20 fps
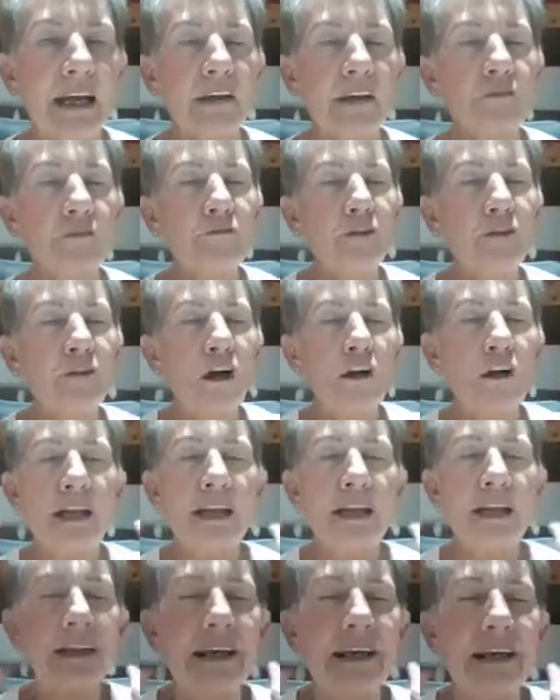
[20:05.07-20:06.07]
And Father,
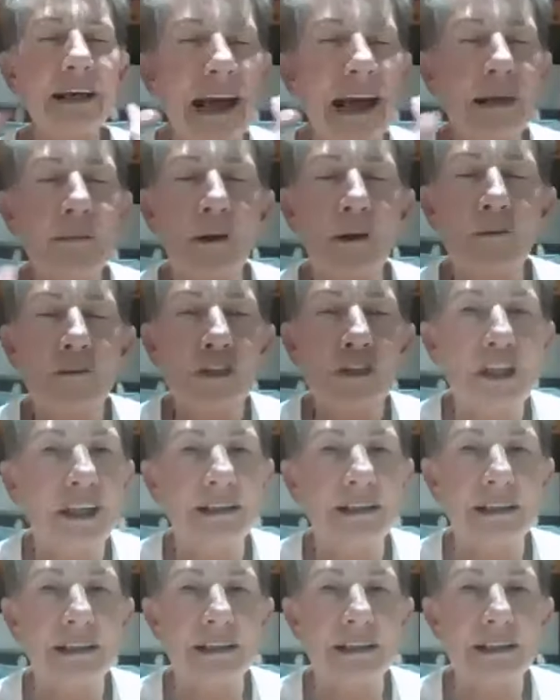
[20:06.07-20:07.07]
in the name of
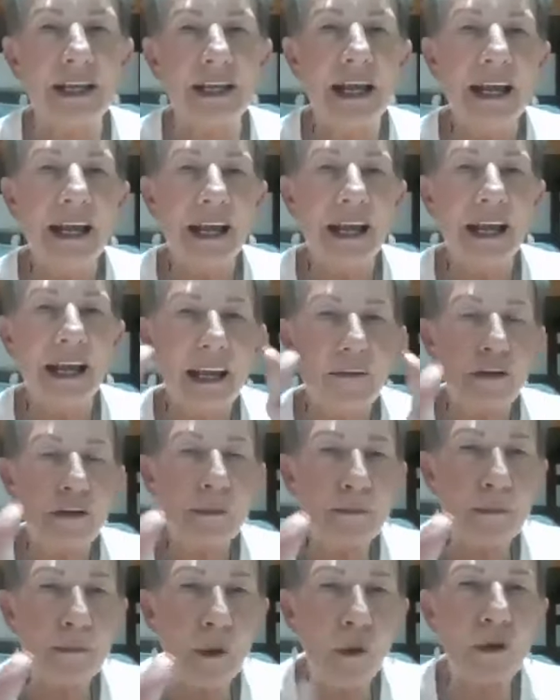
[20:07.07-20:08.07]
Jesus, every
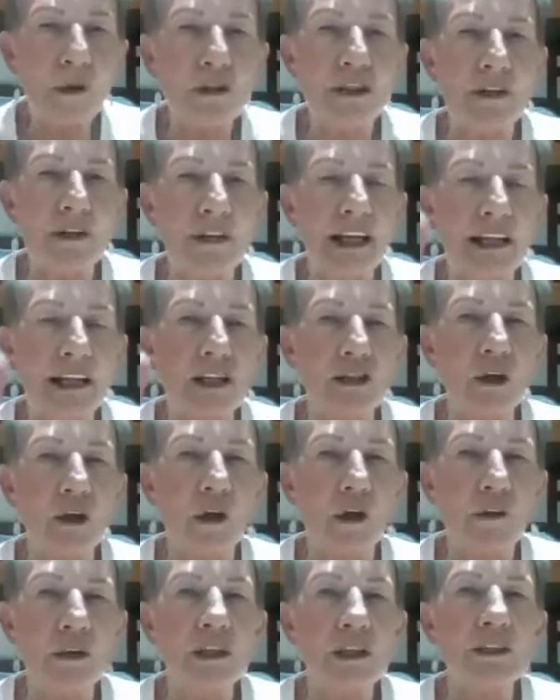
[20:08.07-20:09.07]
person that is
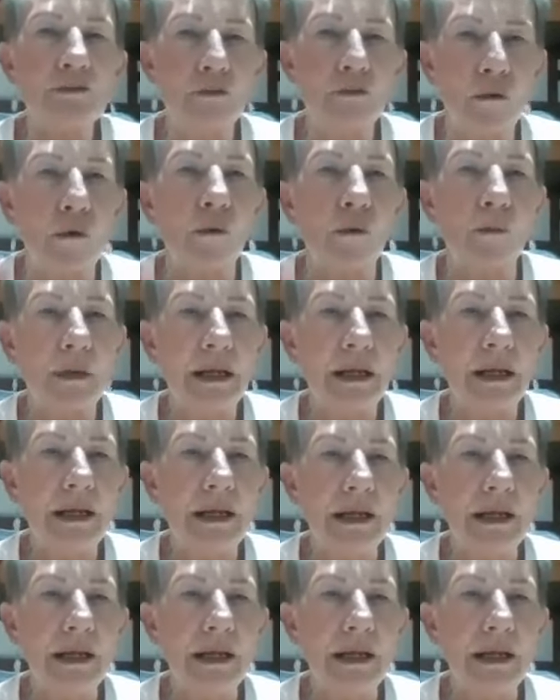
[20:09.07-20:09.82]
on this form,